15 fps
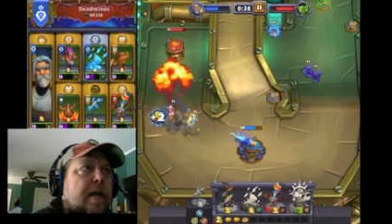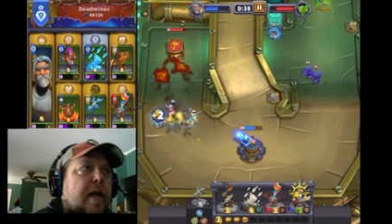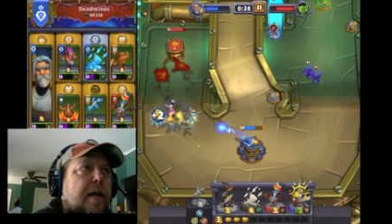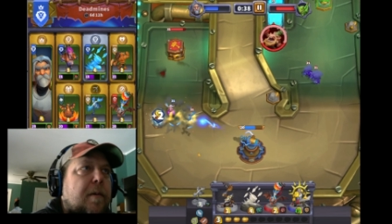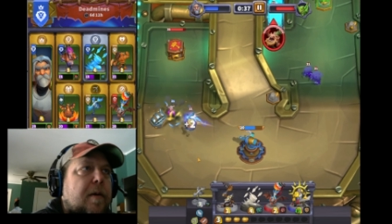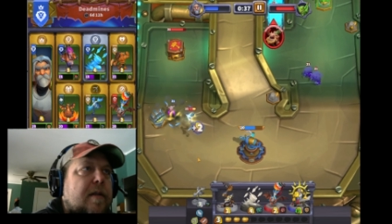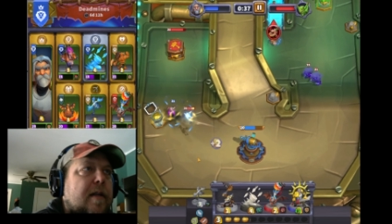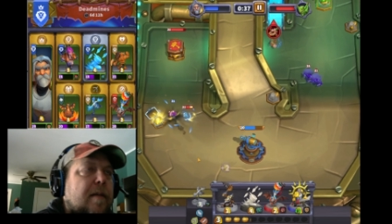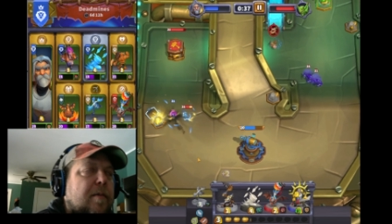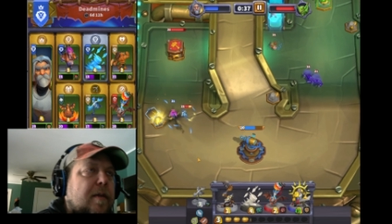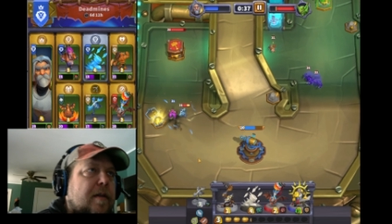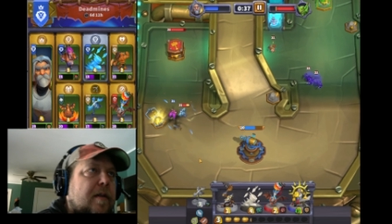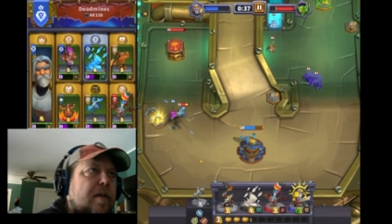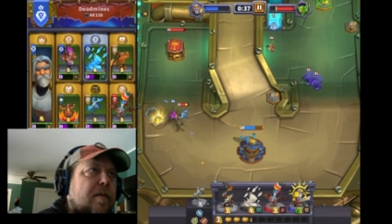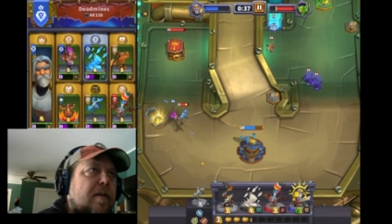I was able
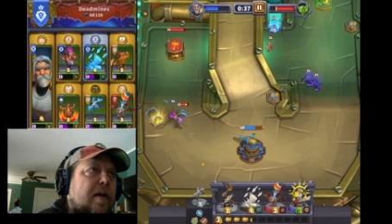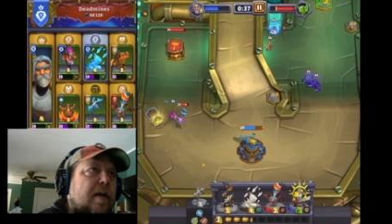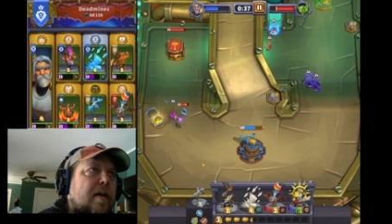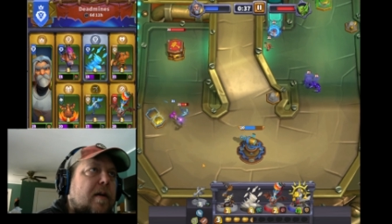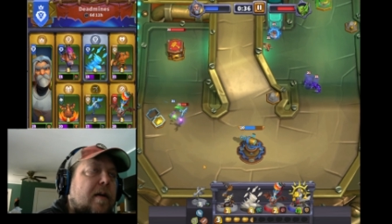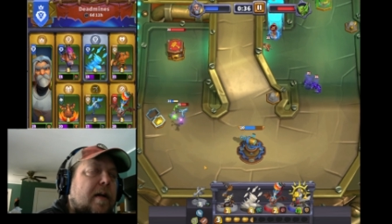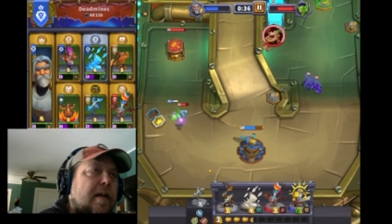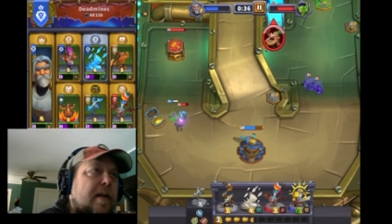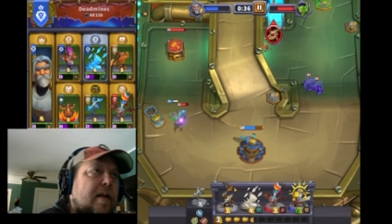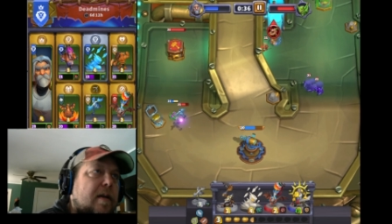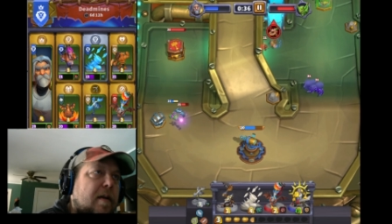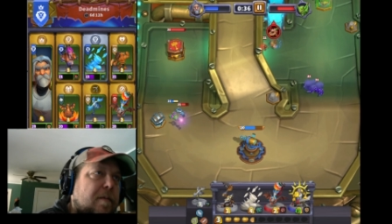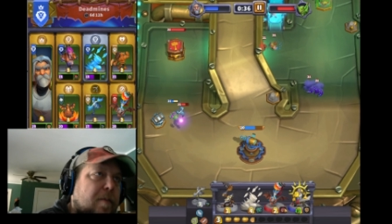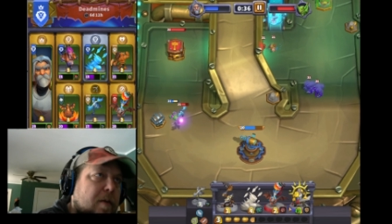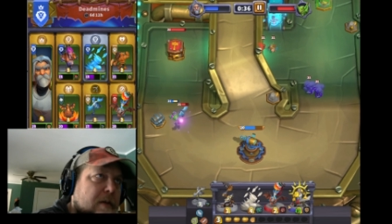to, or I did
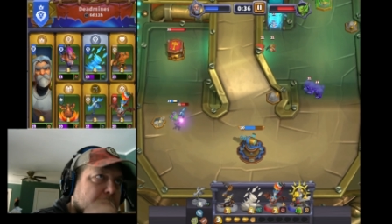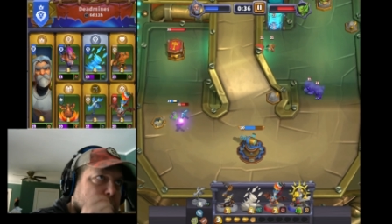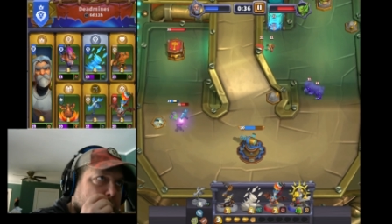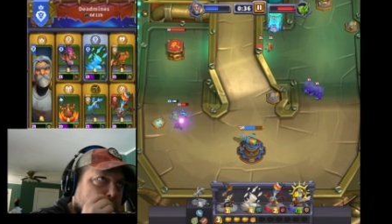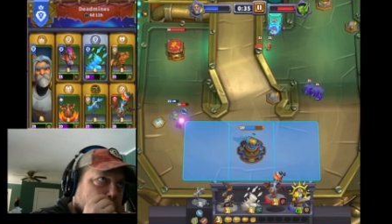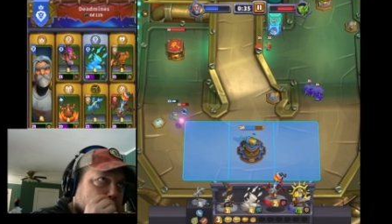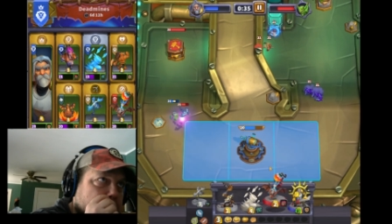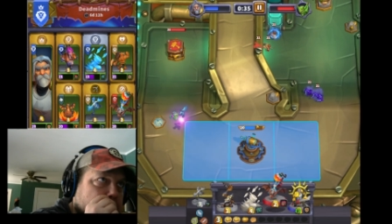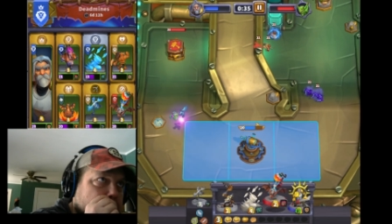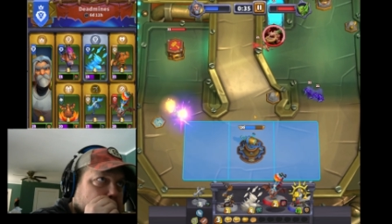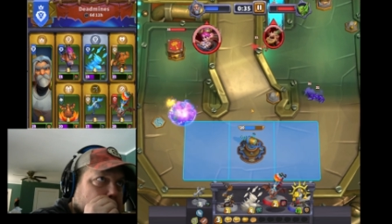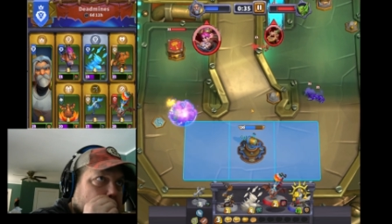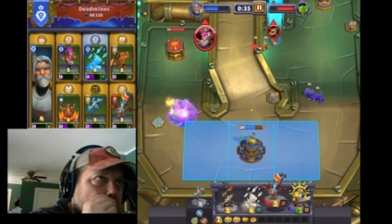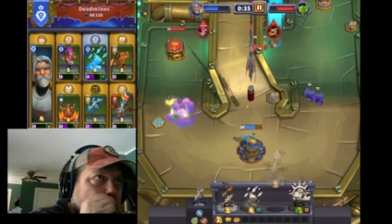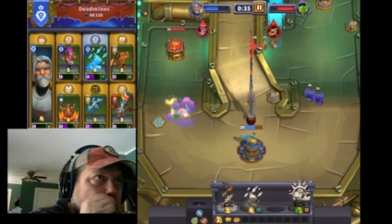unfortunately lose this
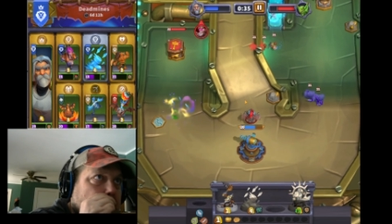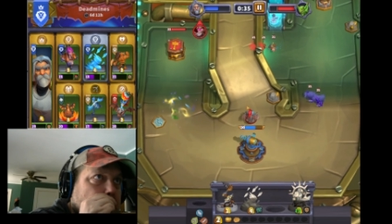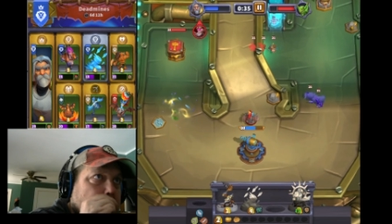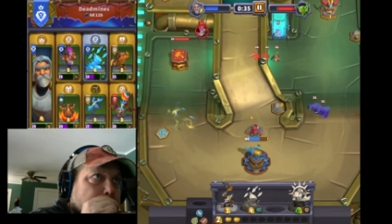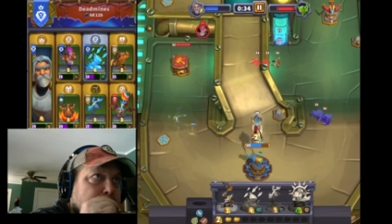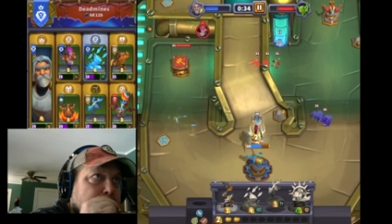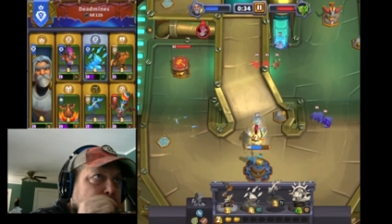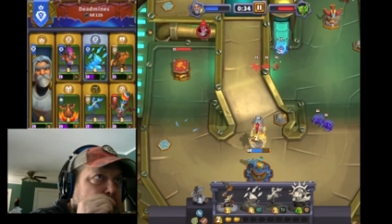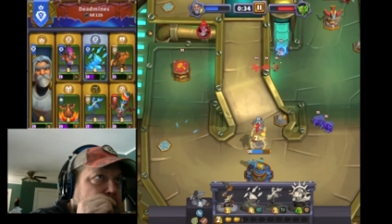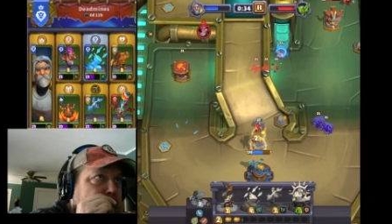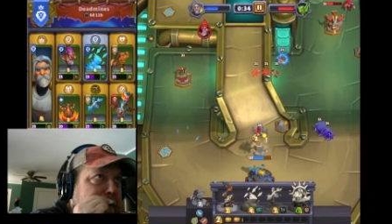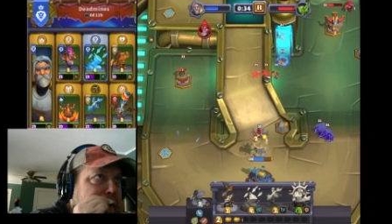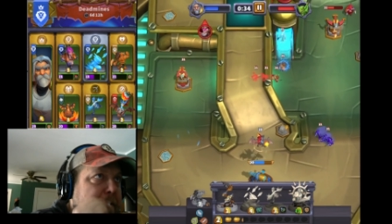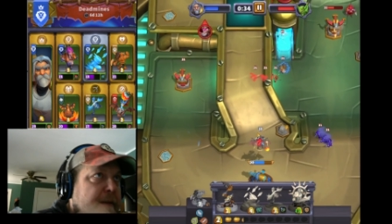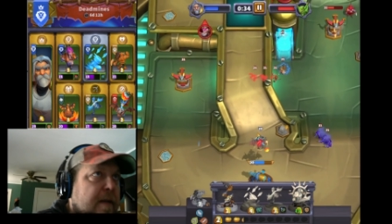tower on the left
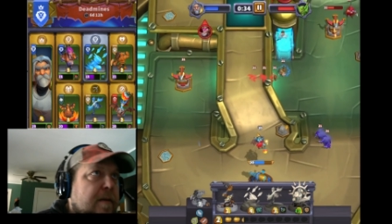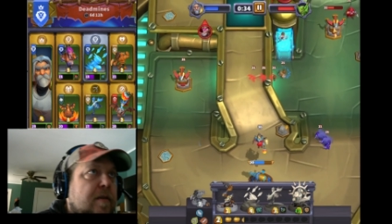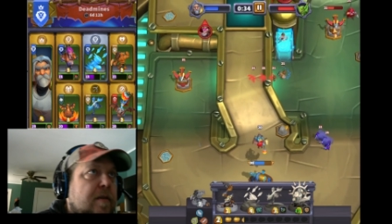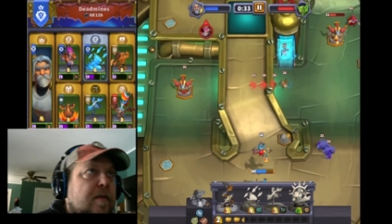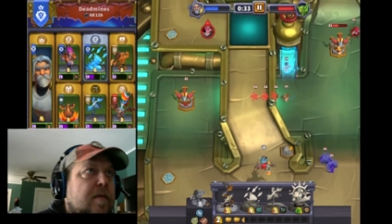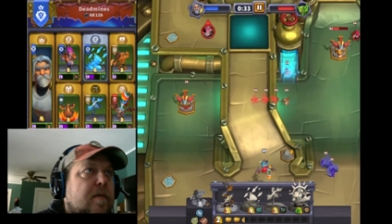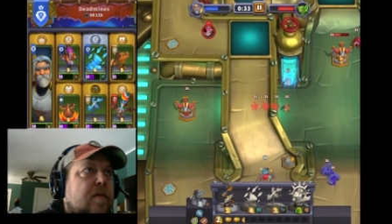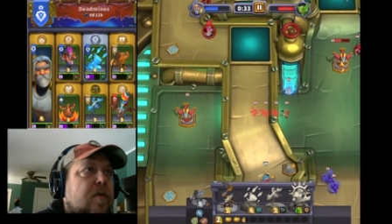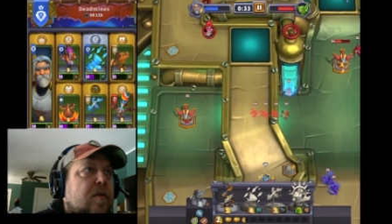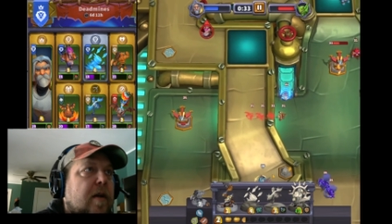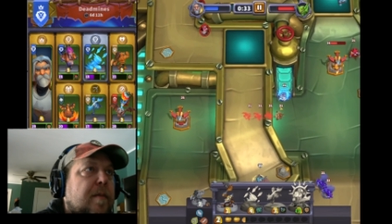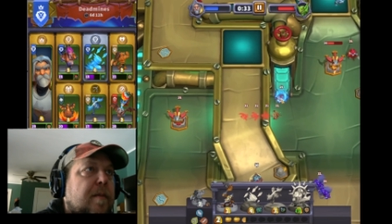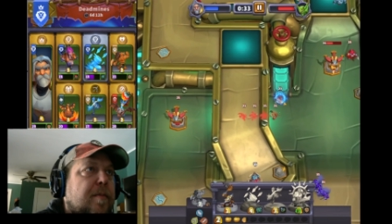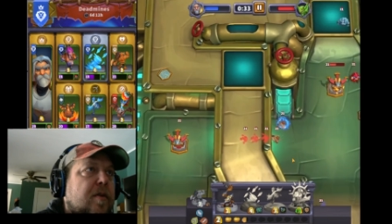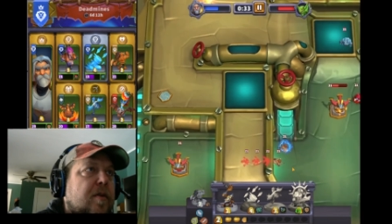because I was
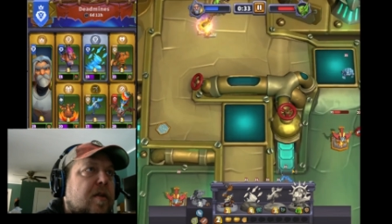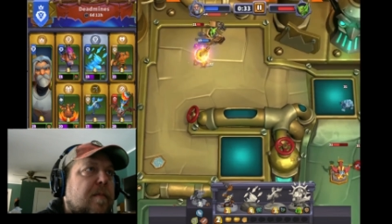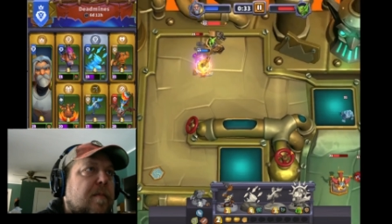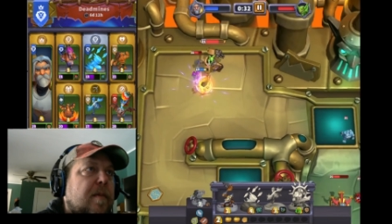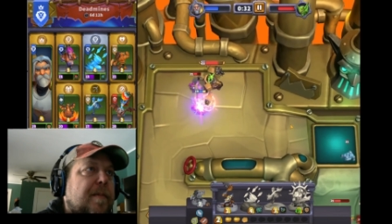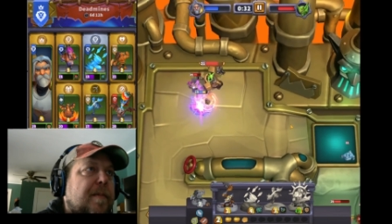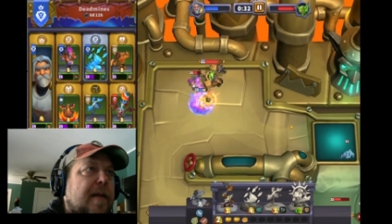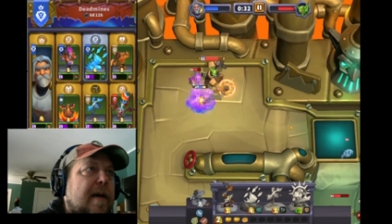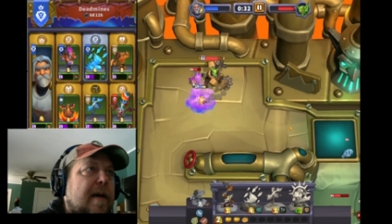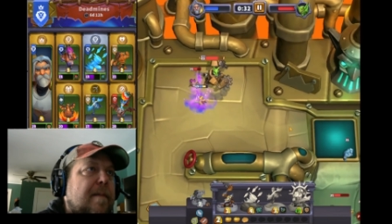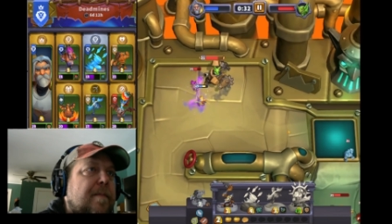trying to push something up top.